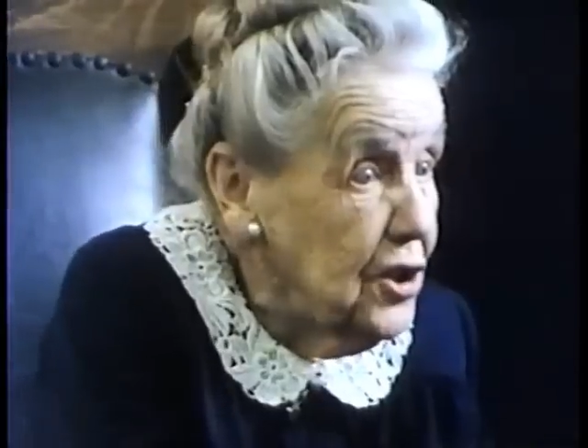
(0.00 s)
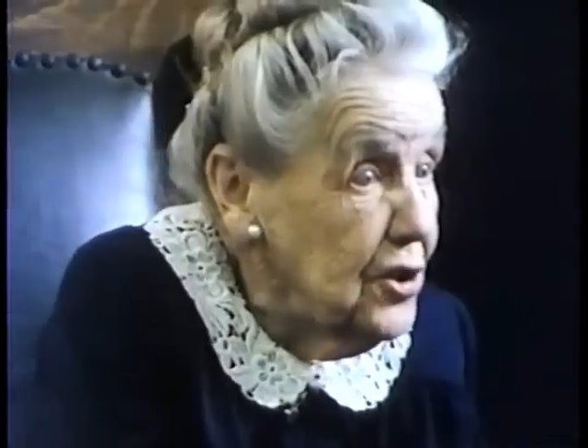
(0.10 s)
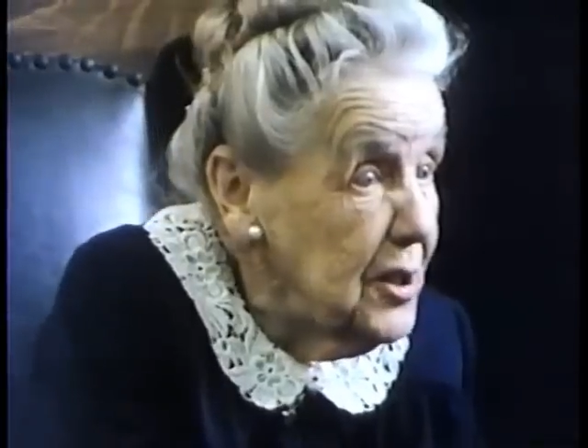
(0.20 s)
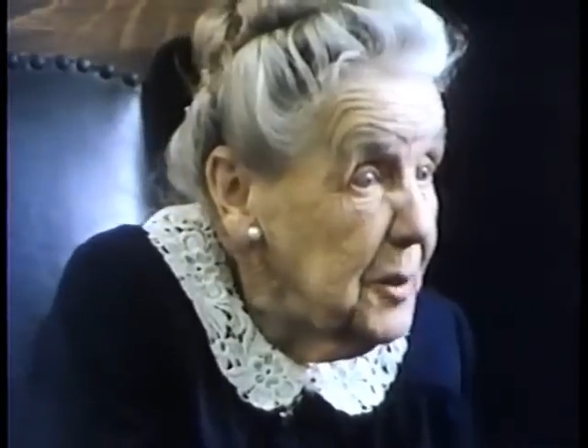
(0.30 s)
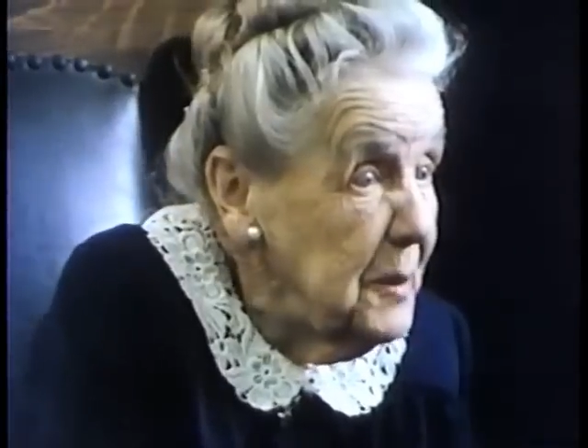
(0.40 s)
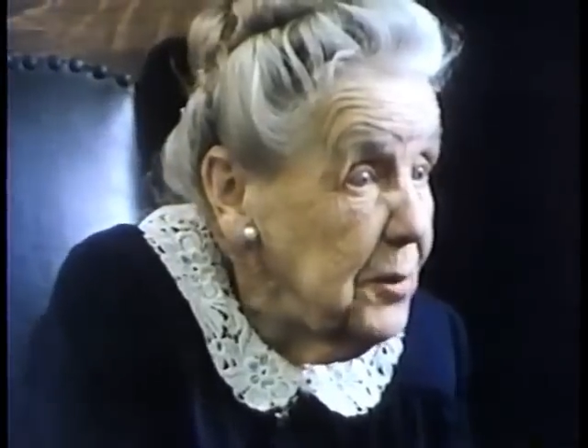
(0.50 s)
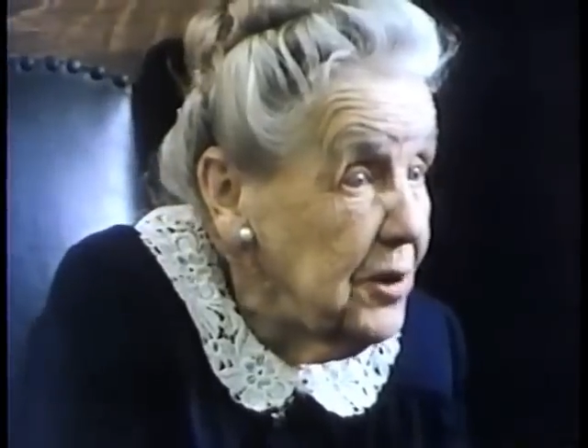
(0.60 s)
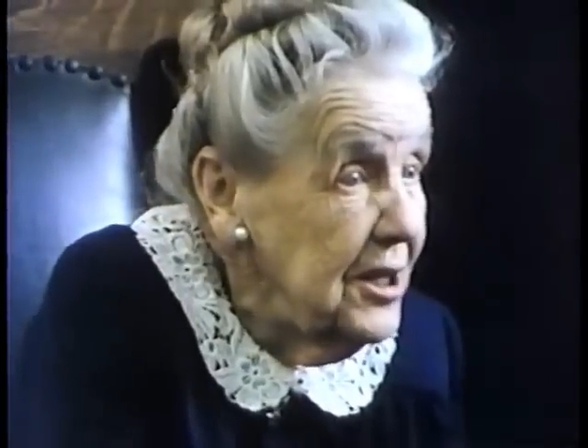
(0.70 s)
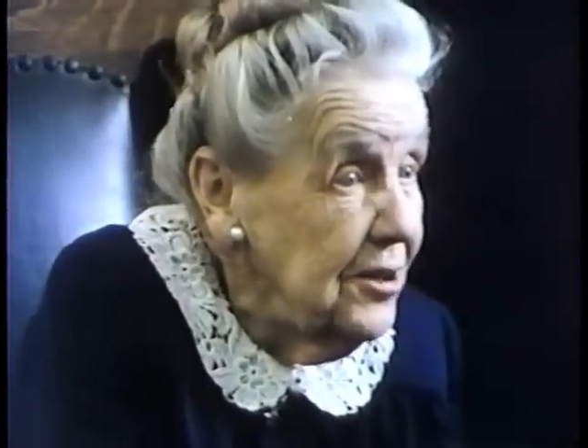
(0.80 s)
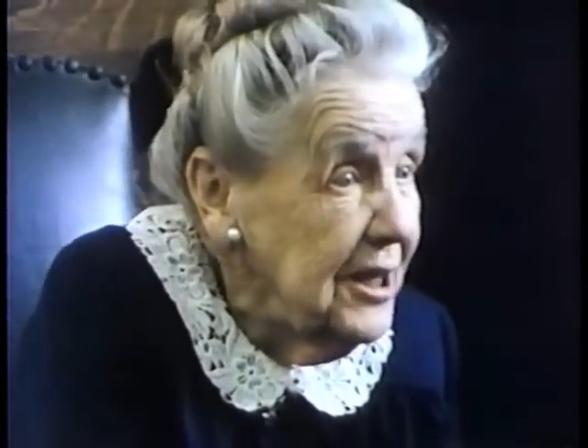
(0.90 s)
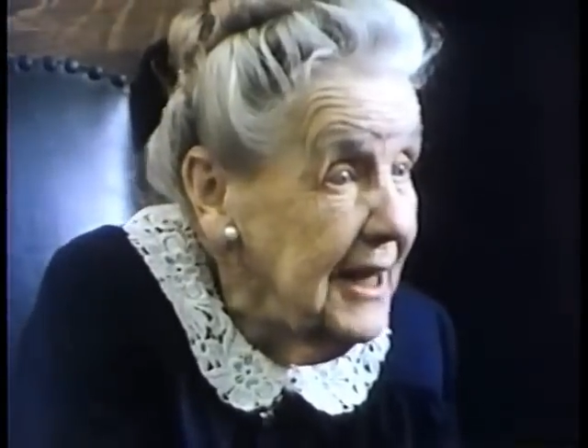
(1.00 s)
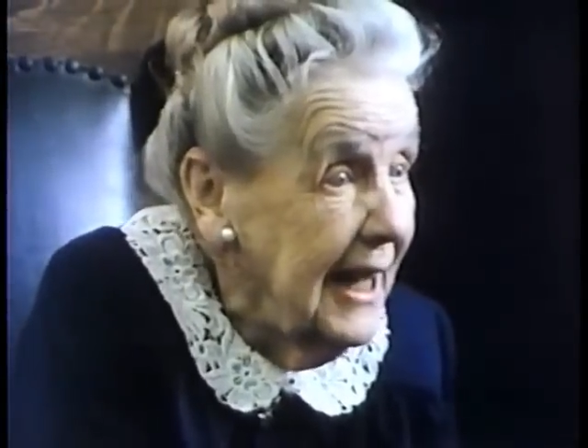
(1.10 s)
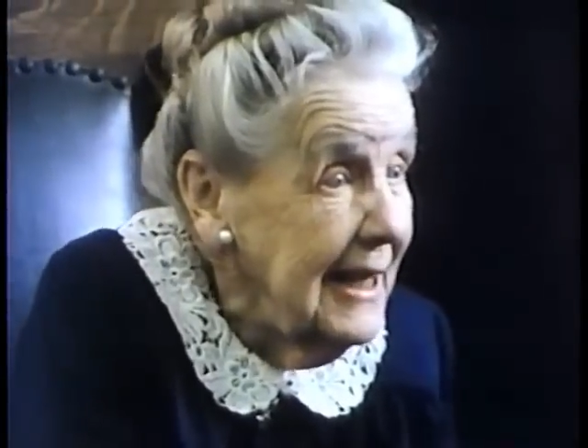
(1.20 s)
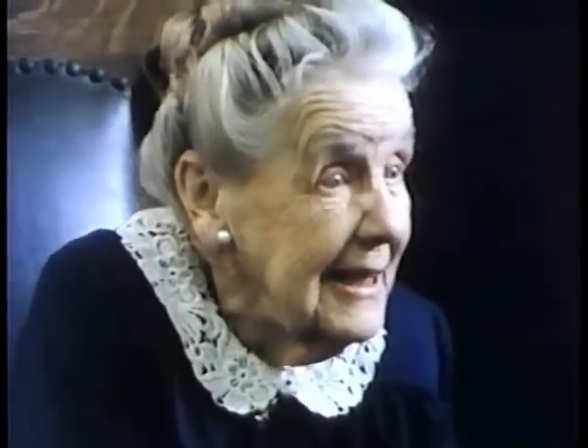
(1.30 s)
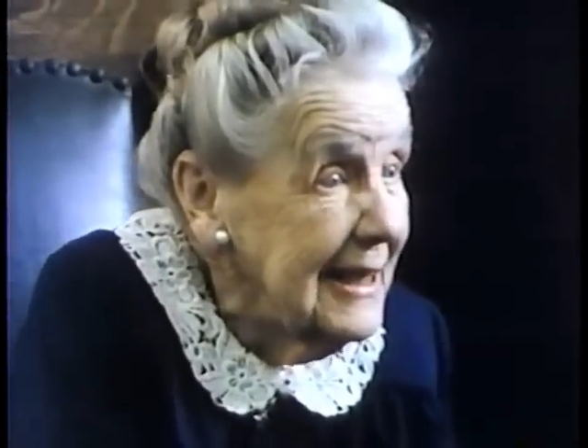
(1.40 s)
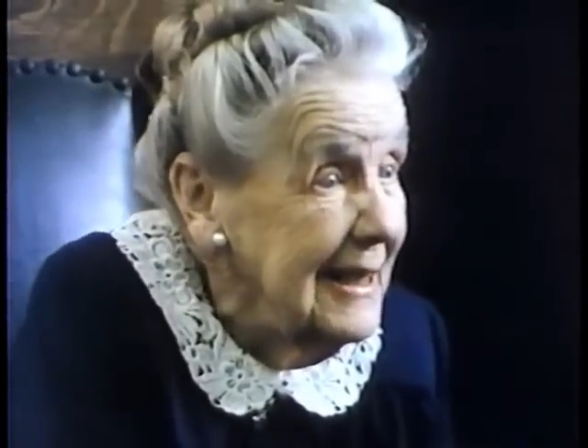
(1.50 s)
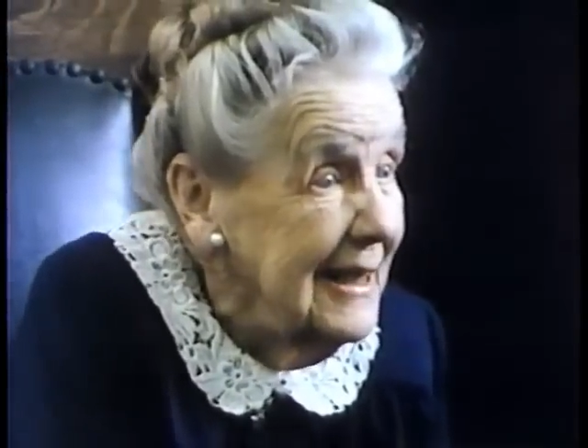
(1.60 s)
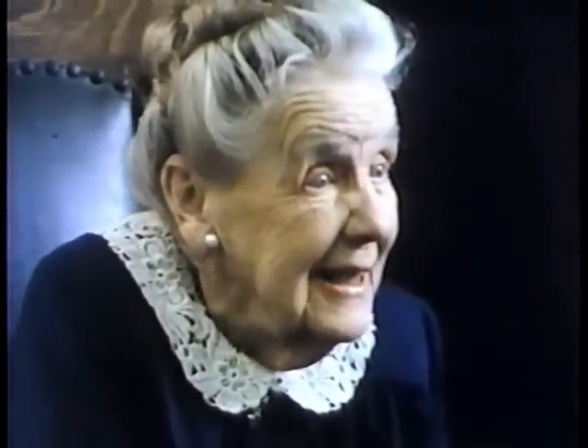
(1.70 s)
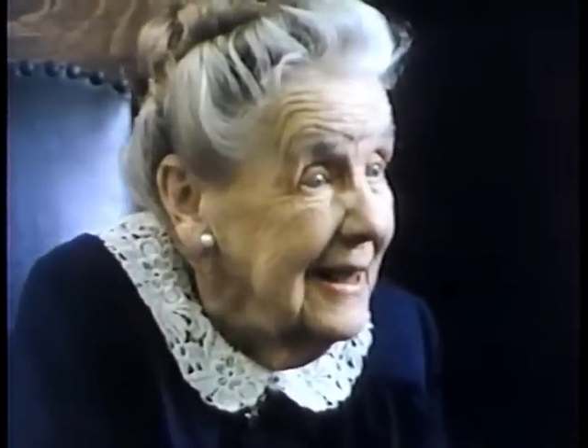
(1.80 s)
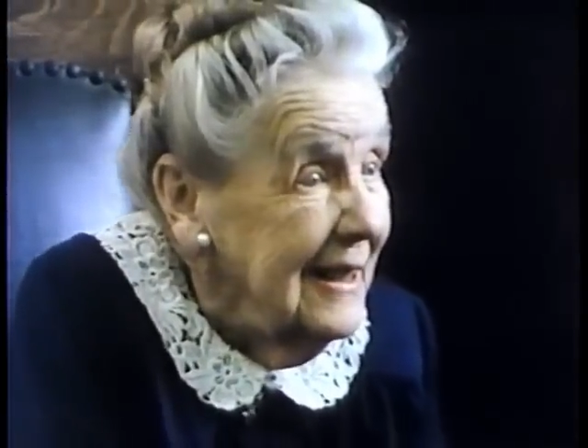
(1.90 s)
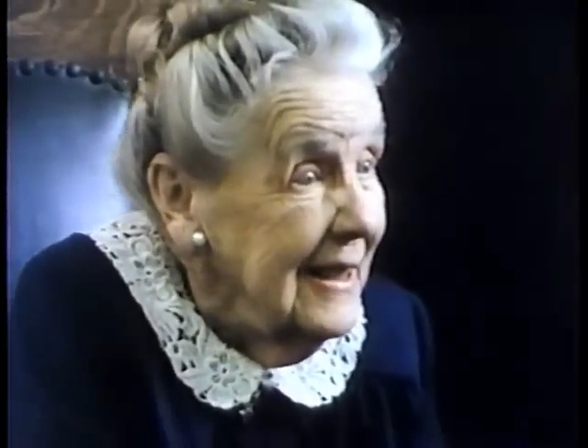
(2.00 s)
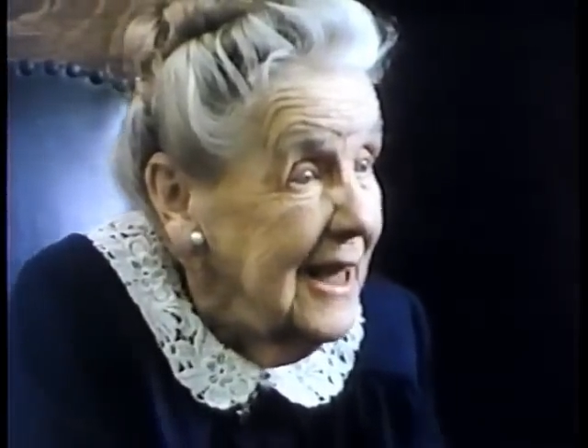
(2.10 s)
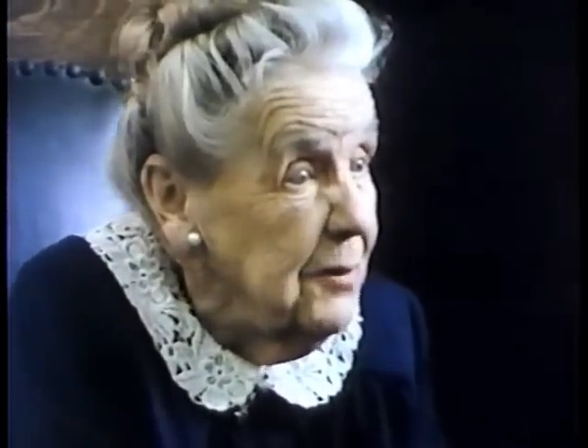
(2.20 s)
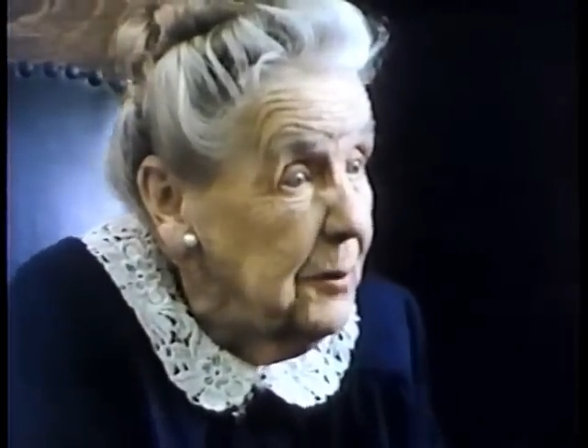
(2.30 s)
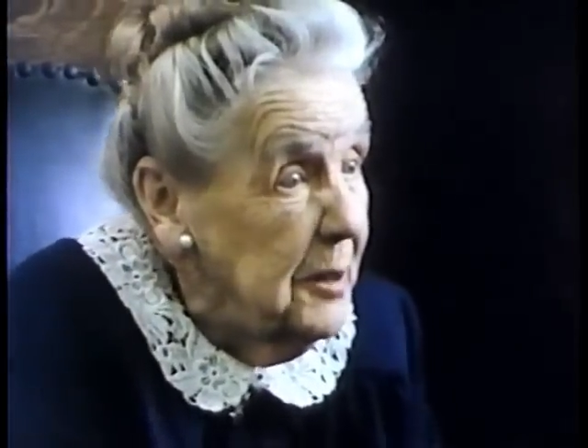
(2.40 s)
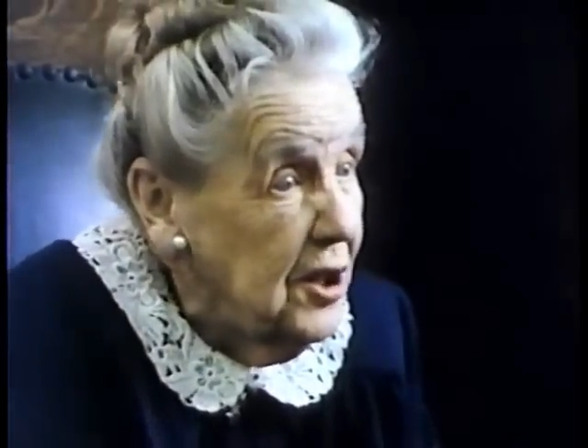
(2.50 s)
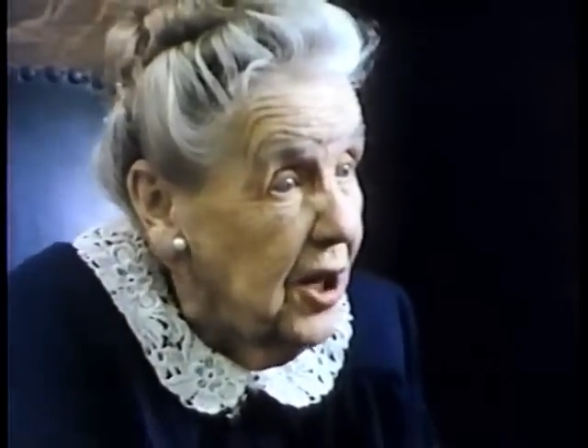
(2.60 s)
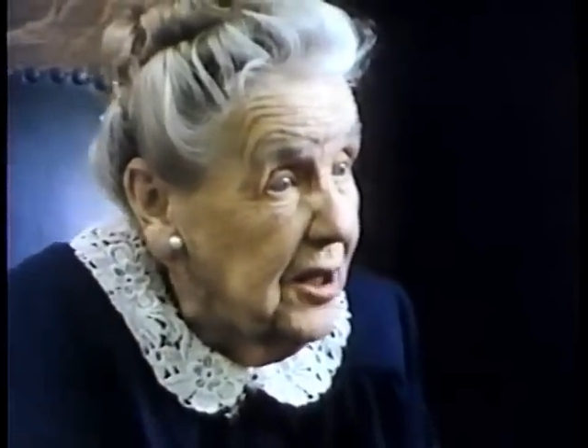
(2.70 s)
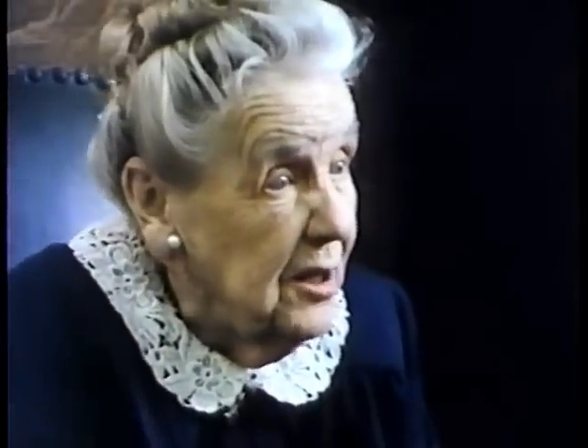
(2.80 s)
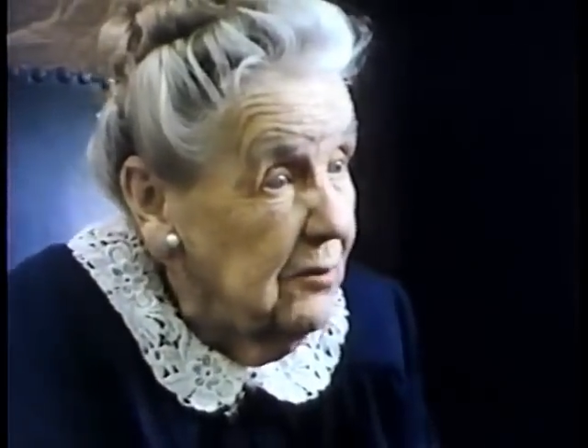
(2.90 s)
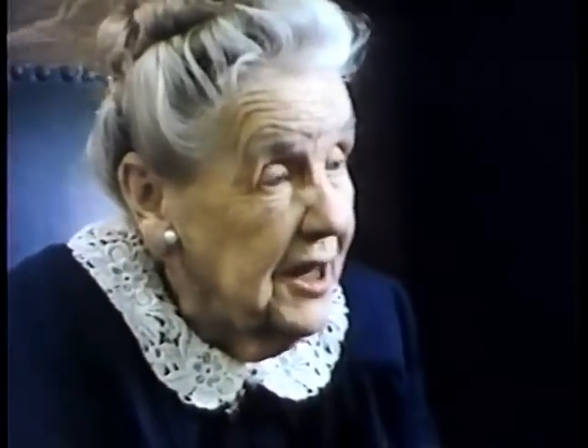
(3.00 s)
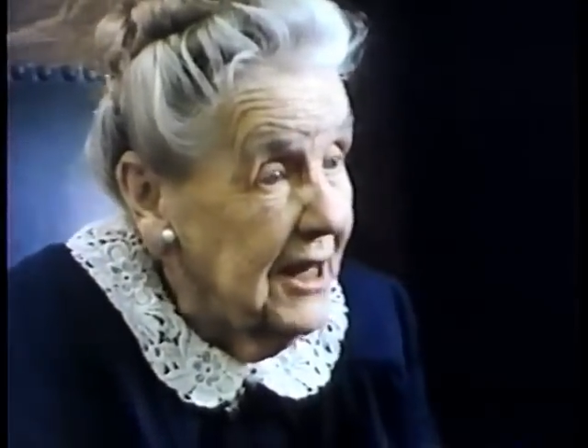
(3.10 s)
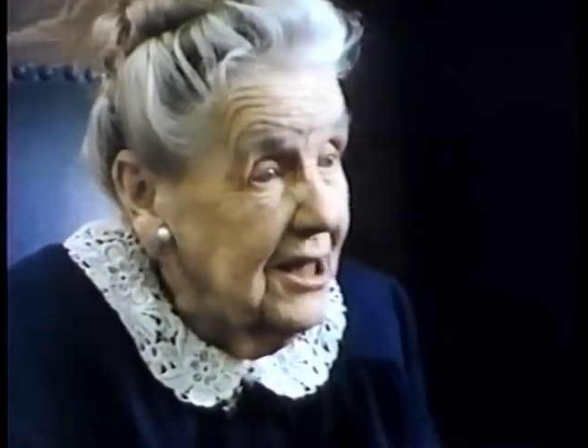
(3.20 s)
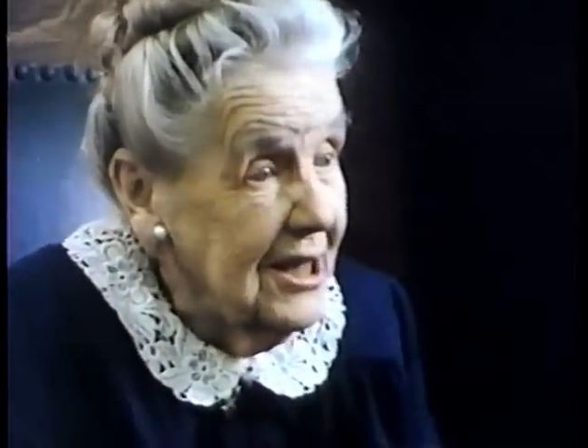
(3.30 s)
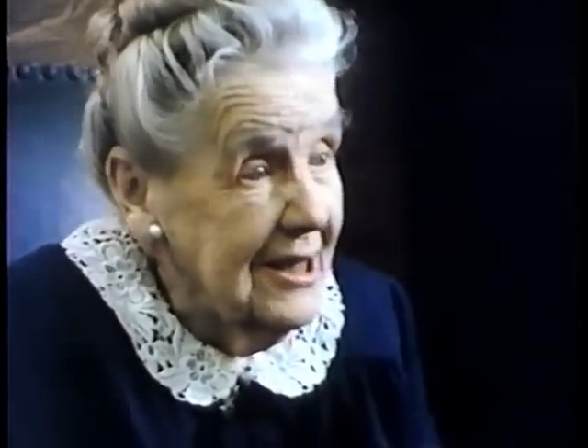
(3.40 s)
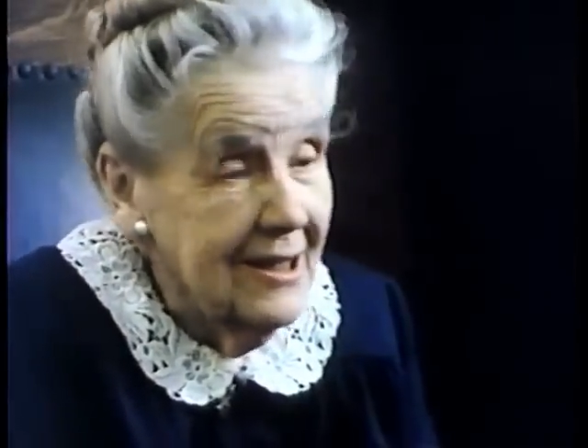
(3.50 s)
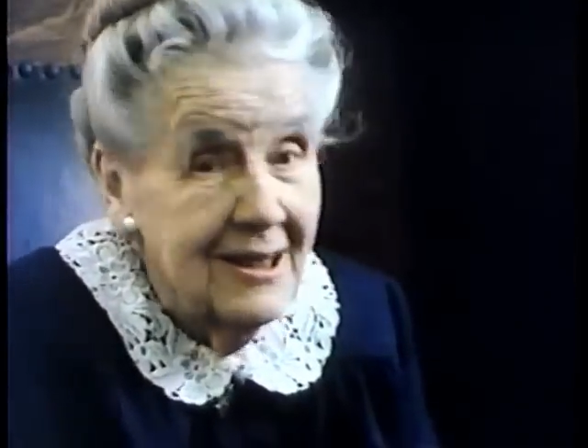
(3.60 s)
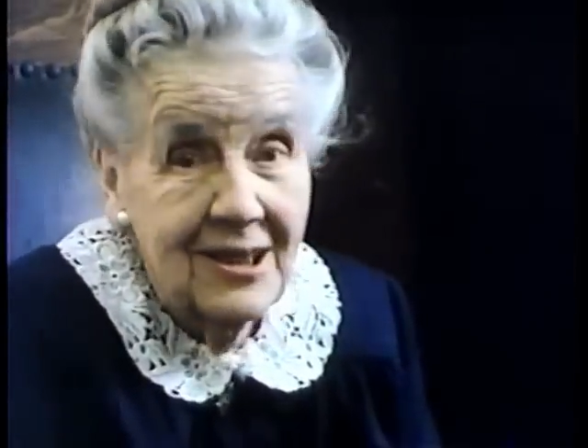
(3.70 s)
Joseph Smith were here tonight, he would be talking with us